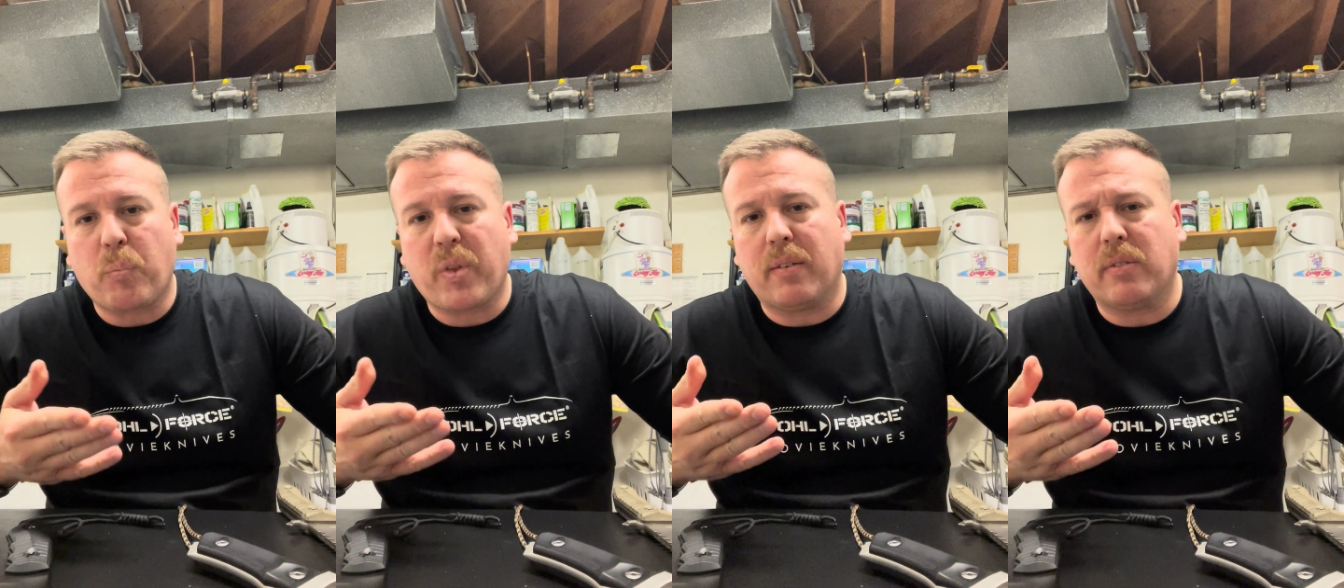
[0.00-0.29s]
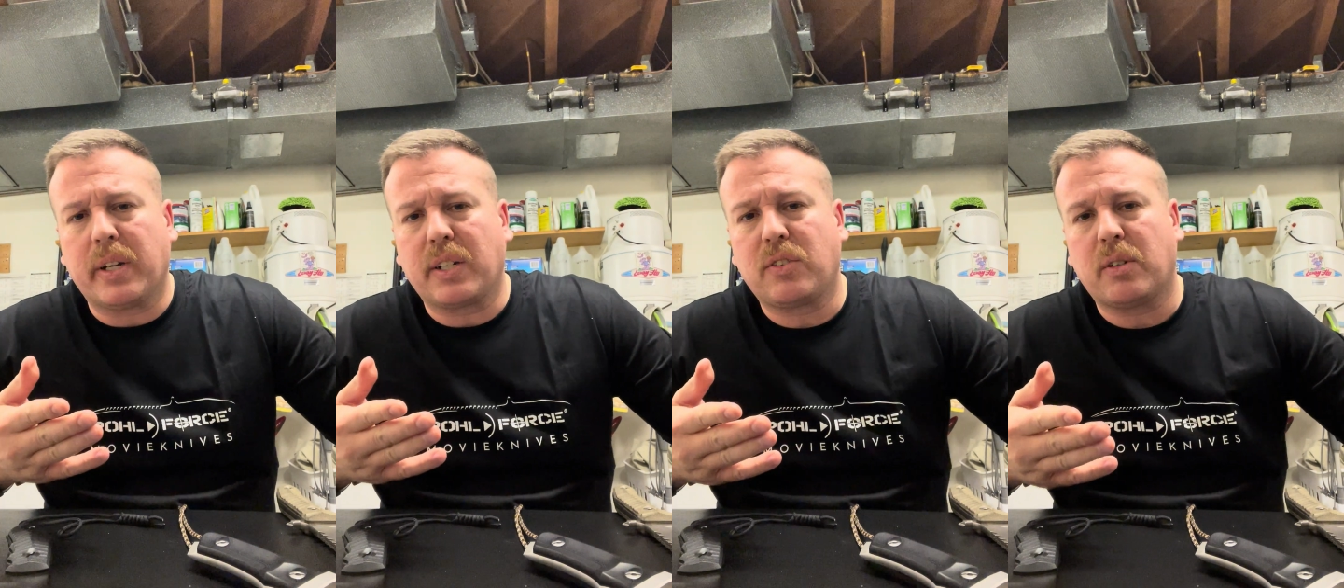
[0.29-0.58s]
of
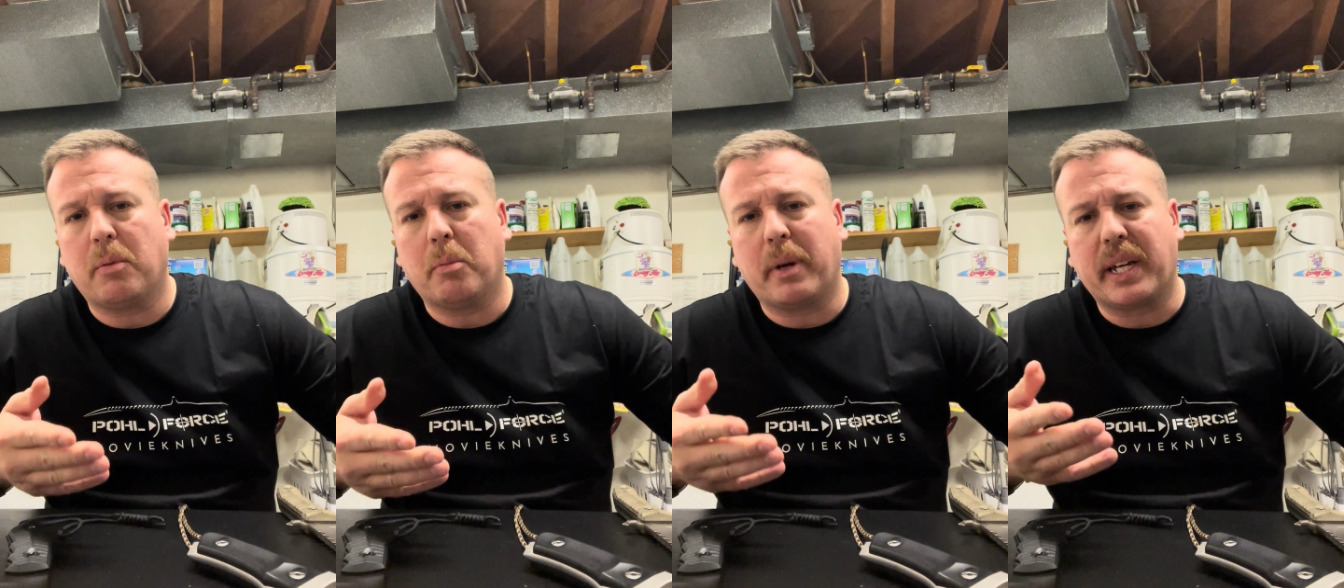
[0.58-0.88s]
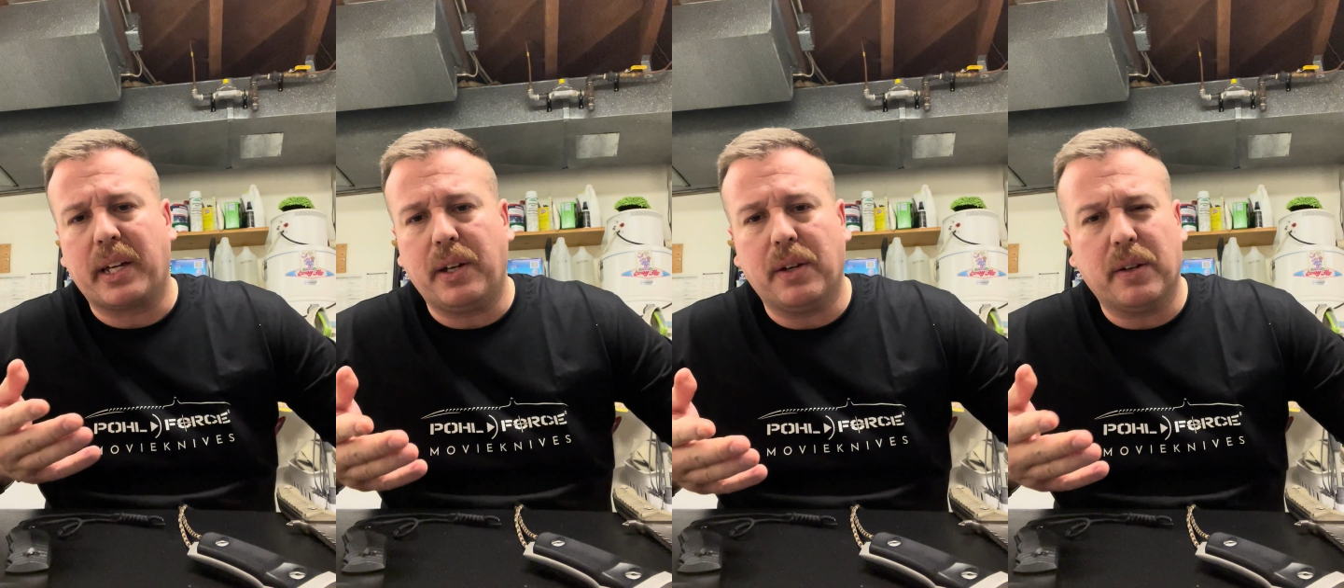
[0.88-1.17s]
like some of my
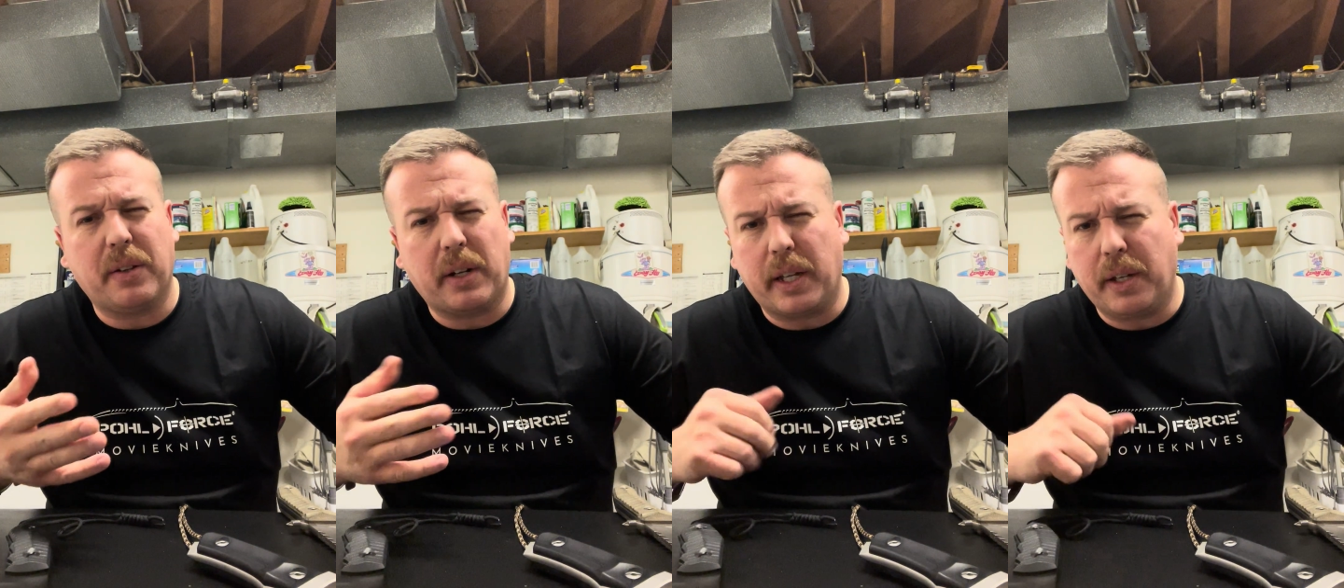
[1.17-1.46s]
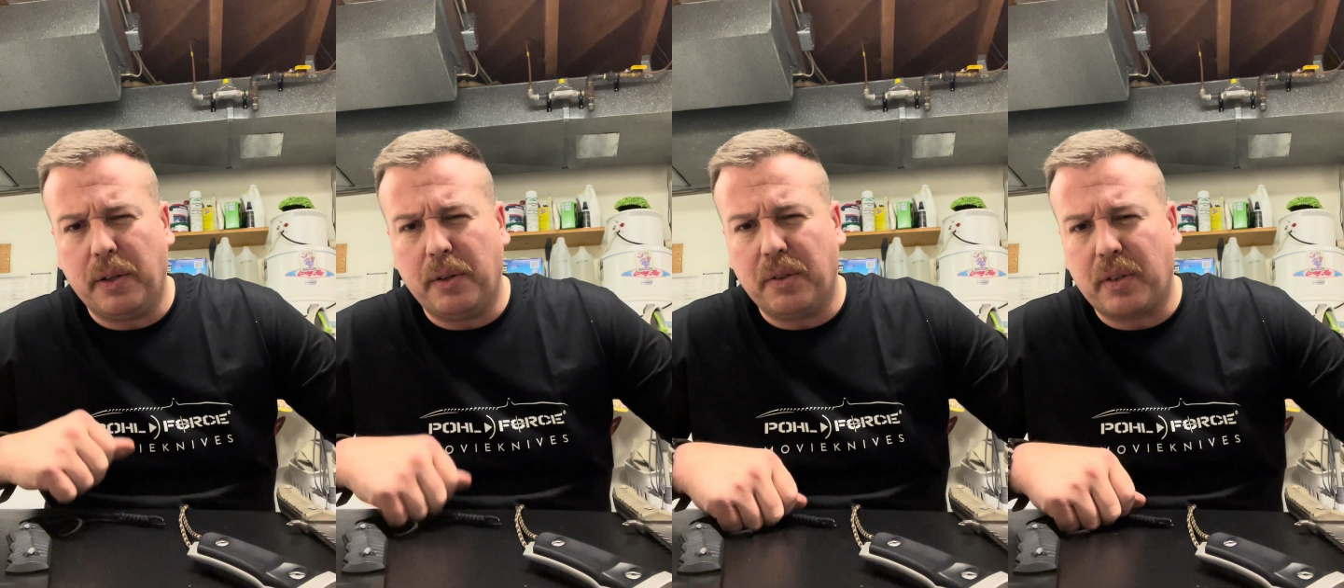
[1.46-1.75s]
gear that I
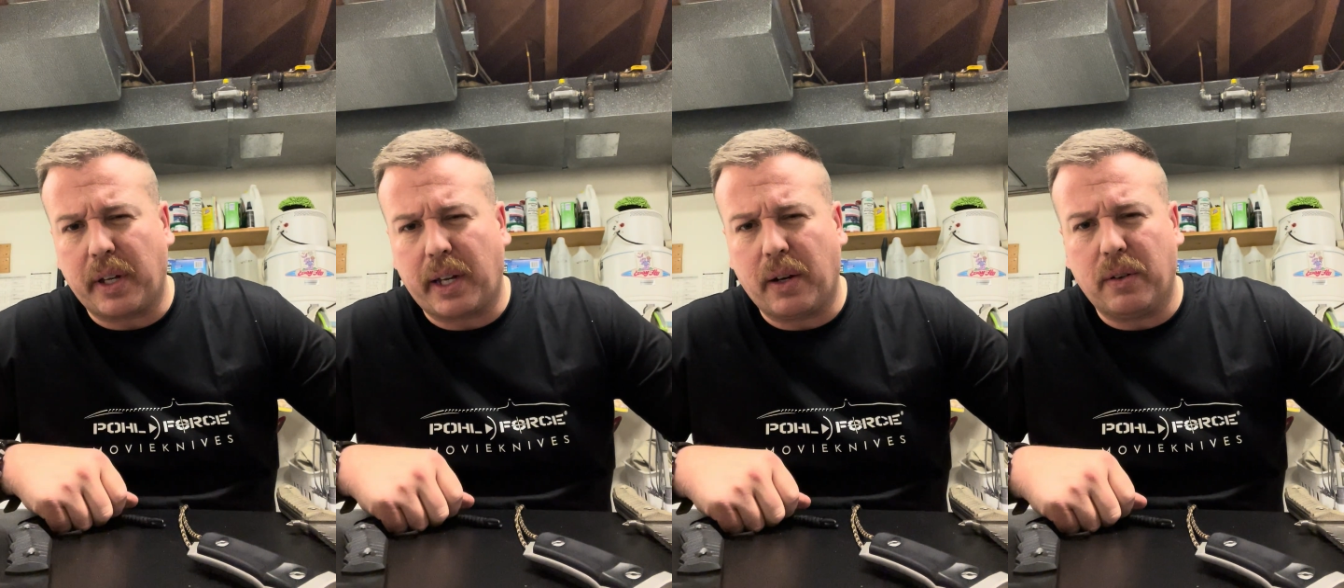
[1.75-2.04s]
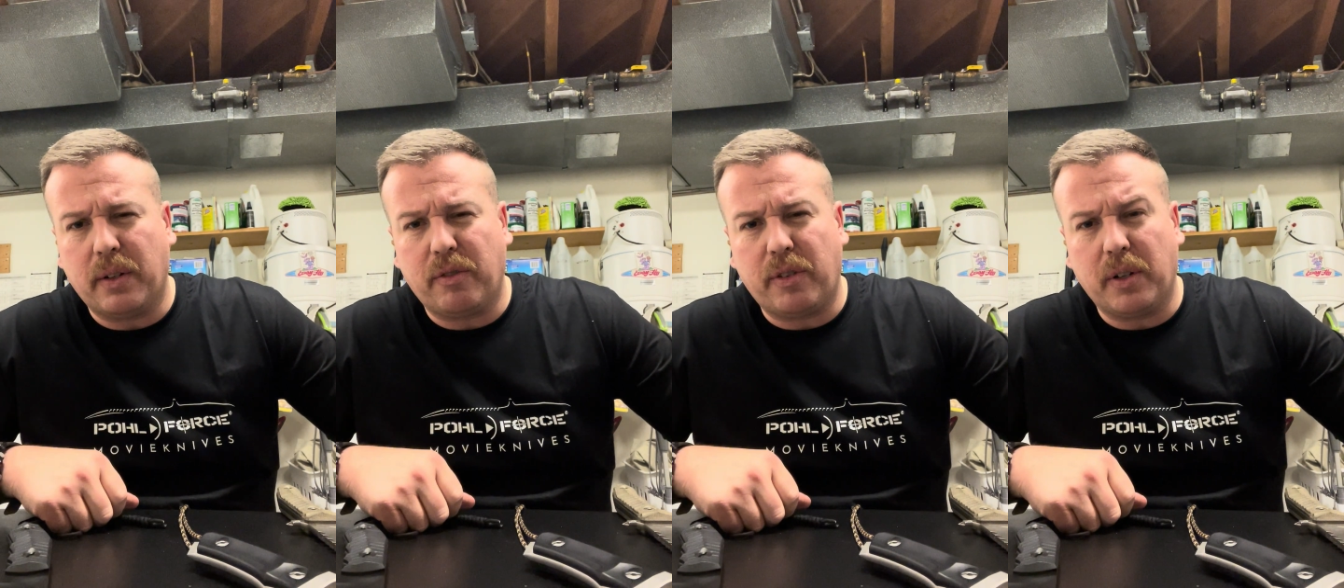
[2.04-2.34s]
use like out
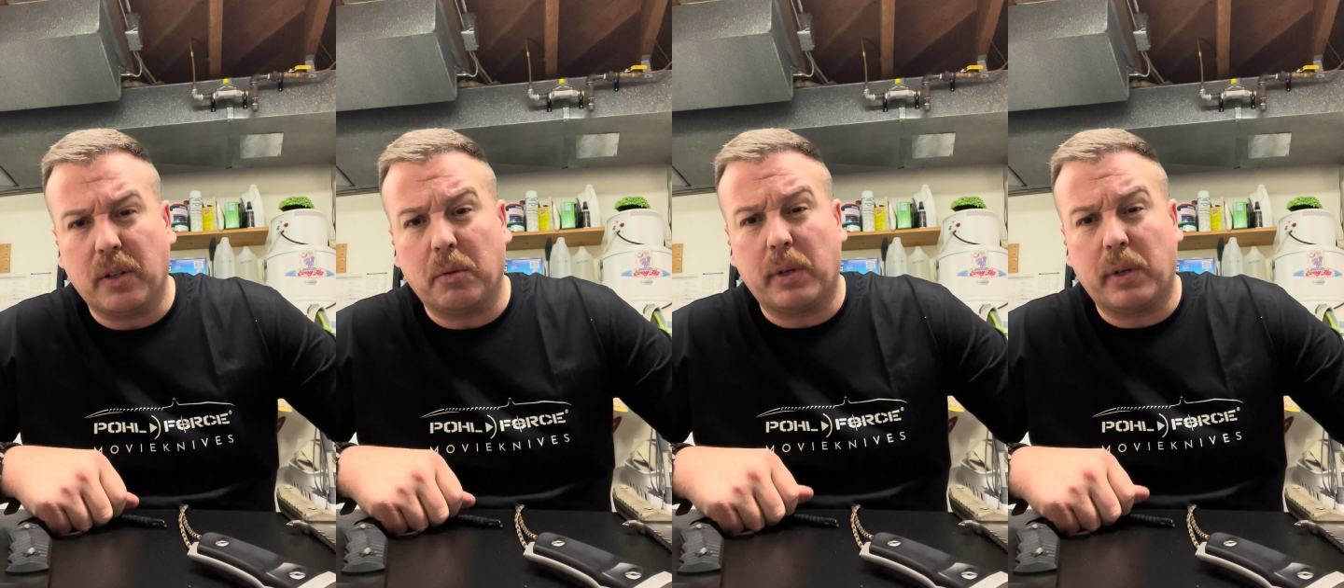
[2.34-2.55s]
in the field